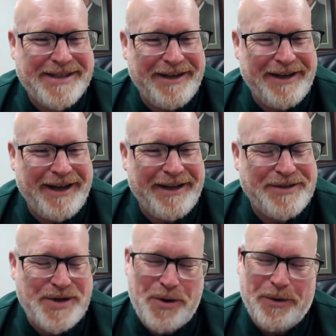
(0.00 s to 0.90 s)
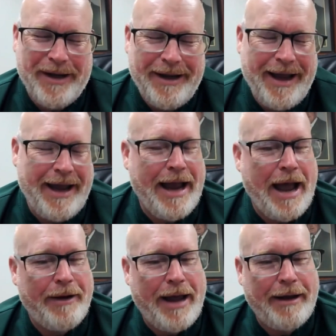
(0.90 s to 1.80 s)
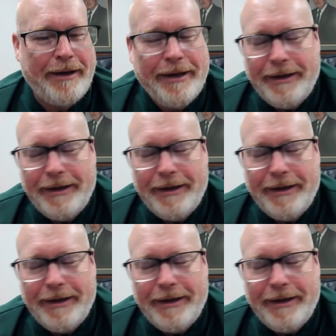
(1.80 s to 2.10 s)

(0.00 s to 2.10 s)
And so, hey, I